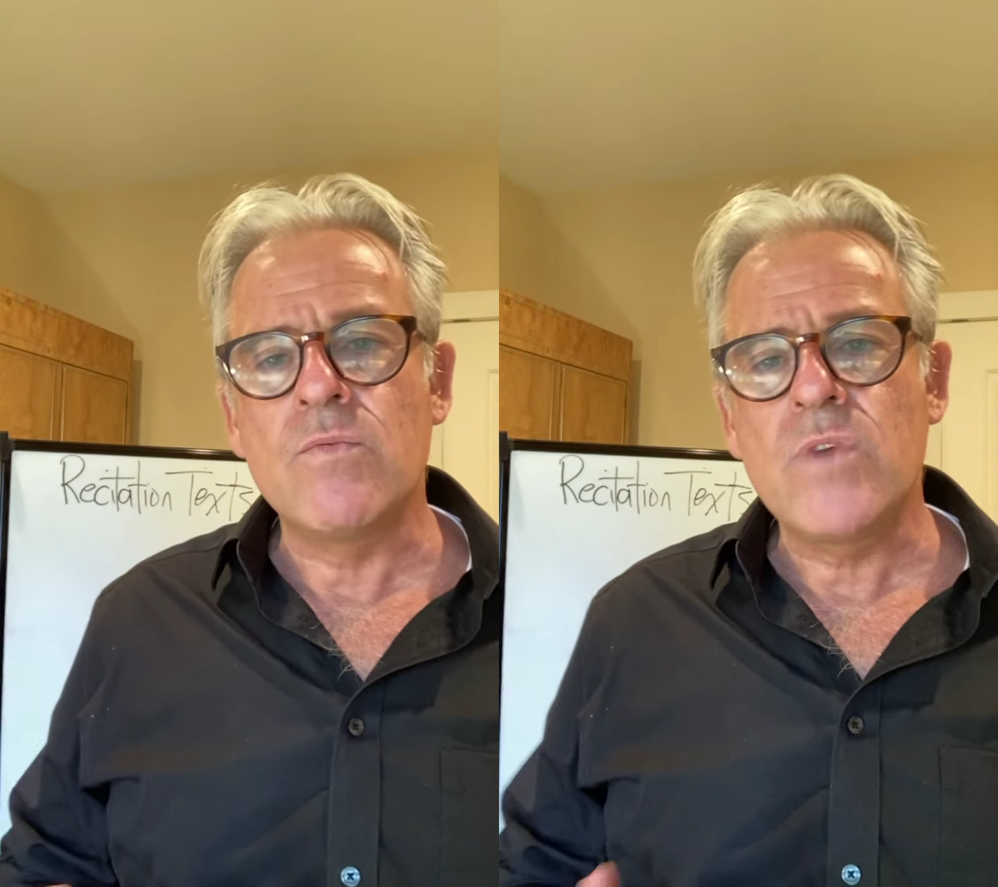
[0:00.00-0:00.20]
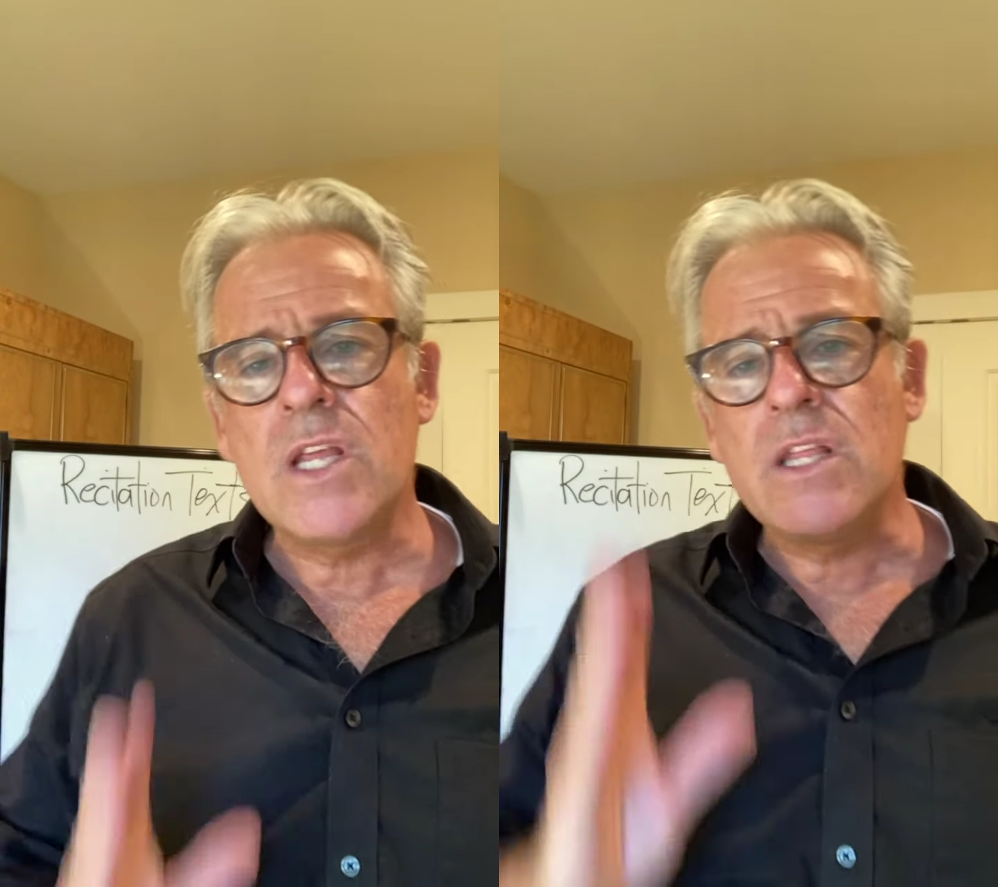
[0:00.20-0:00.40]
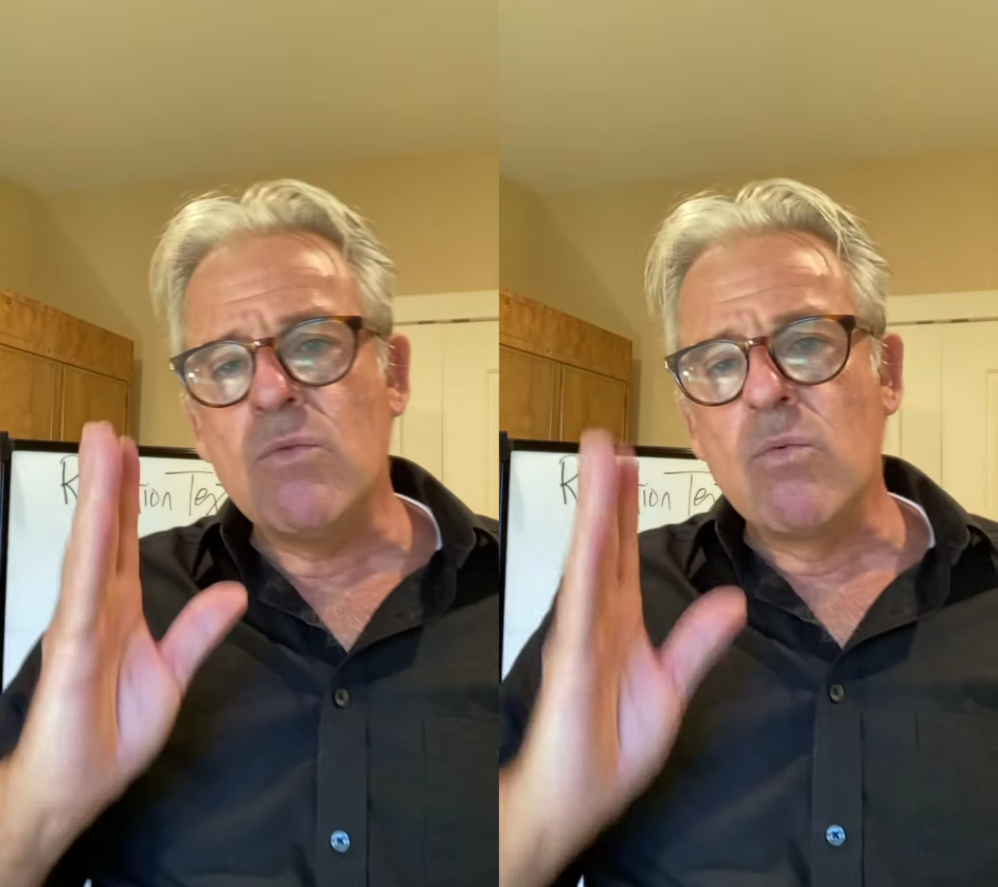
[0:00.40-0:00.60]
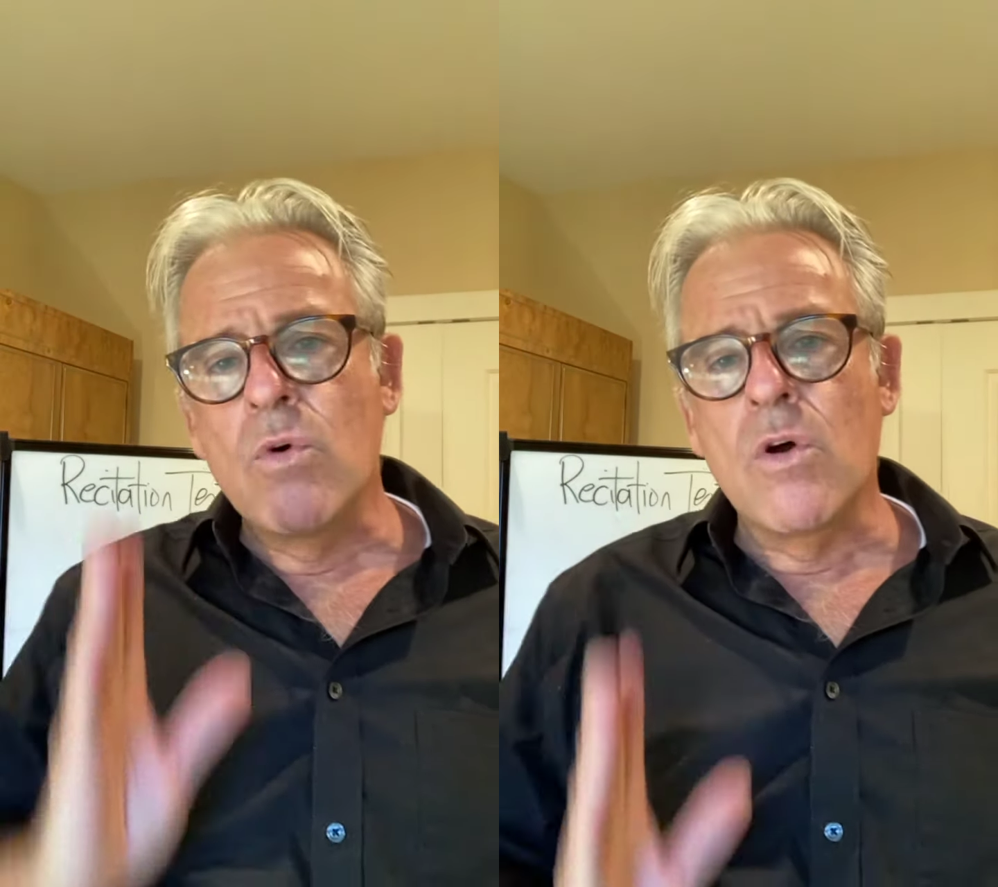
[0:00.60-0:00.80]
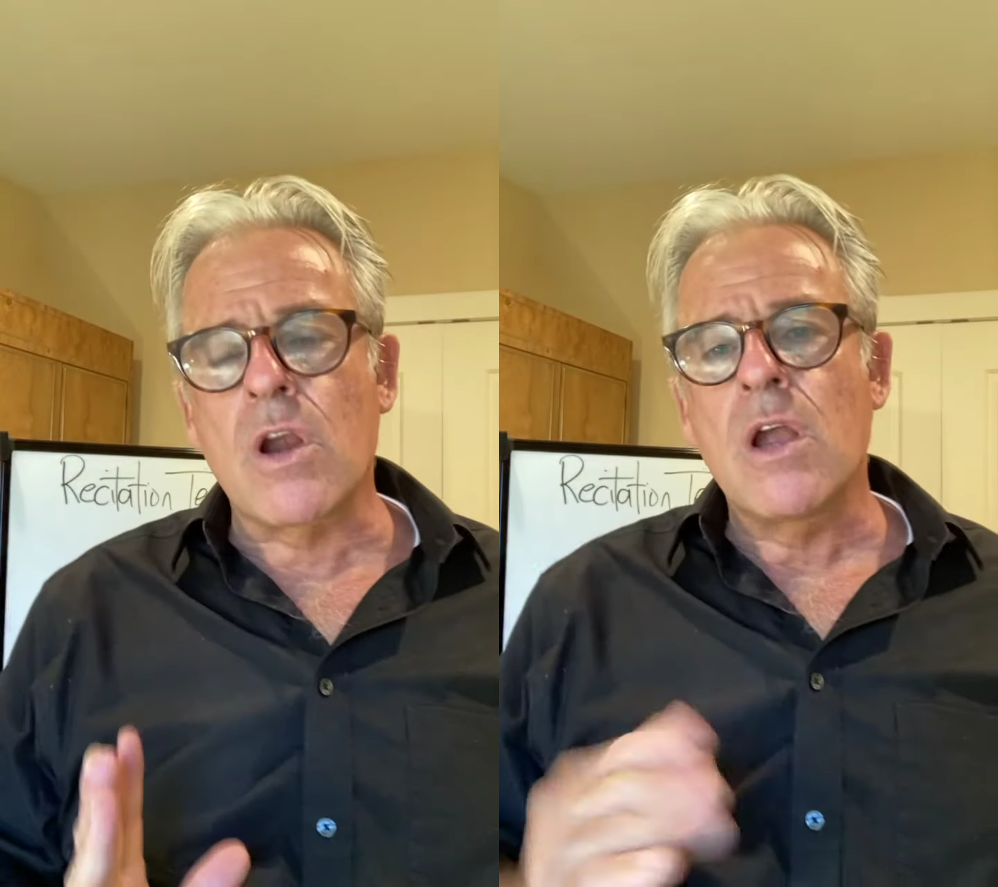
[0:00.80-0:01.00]
really
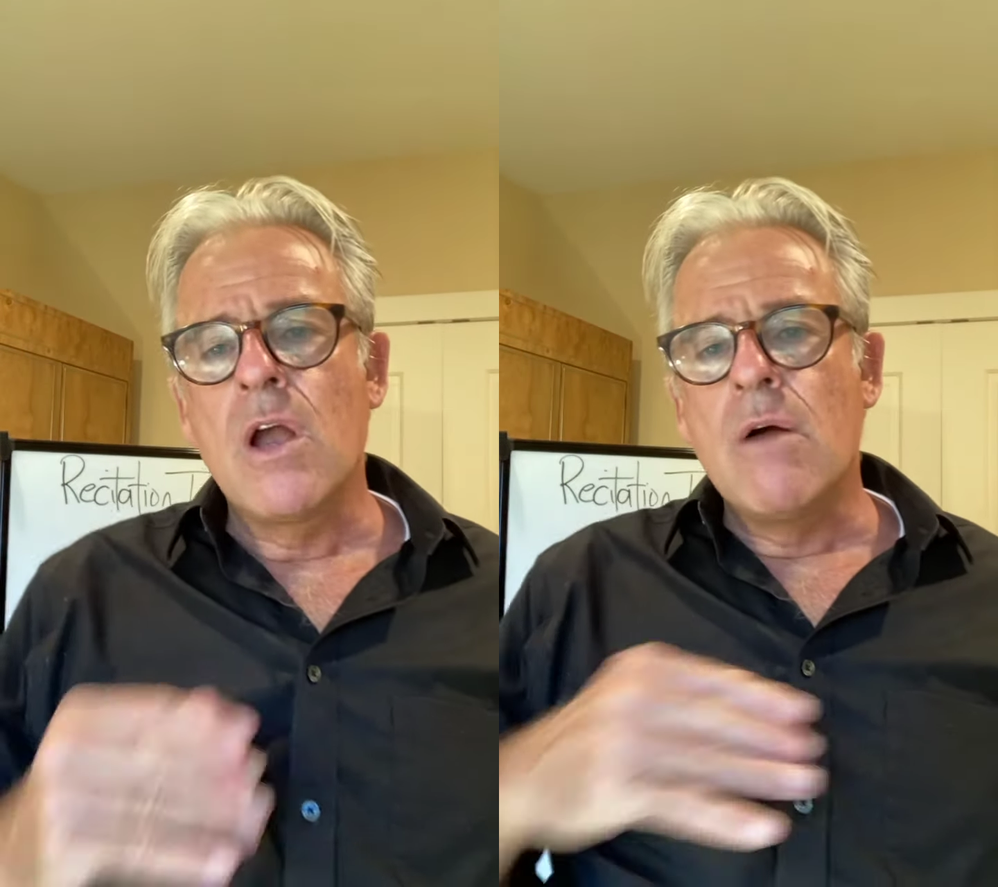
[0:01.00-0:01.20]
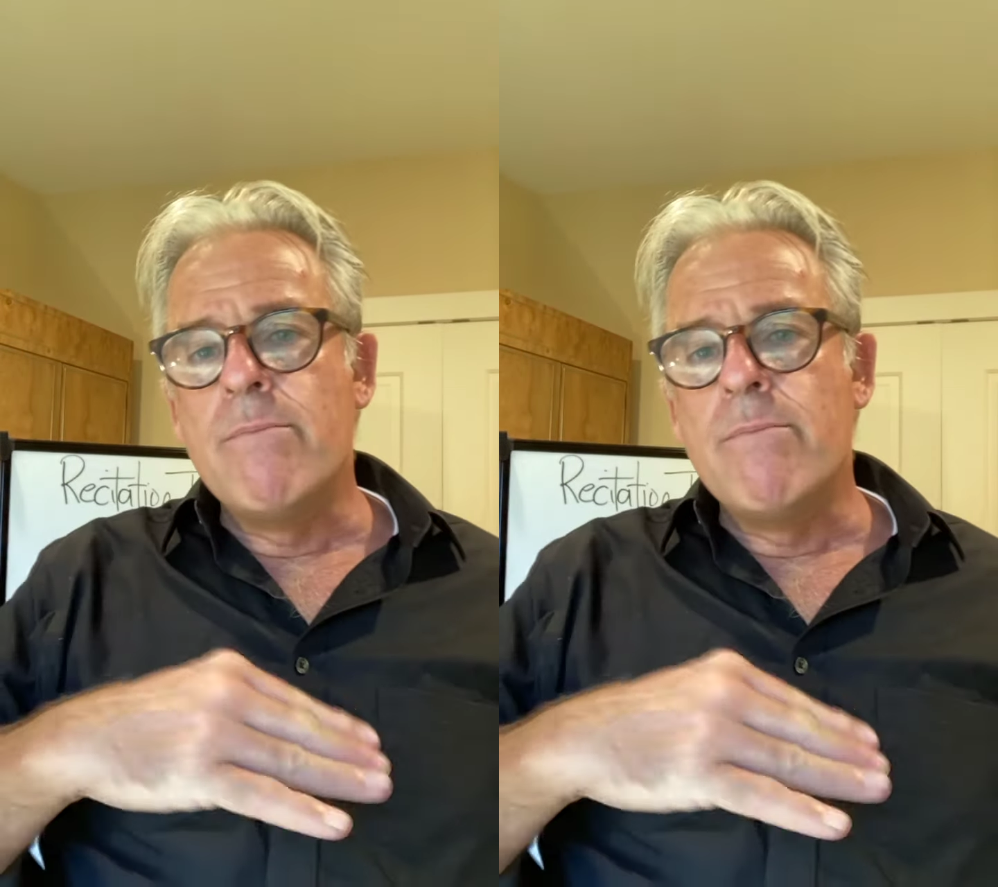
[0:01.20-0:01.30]
work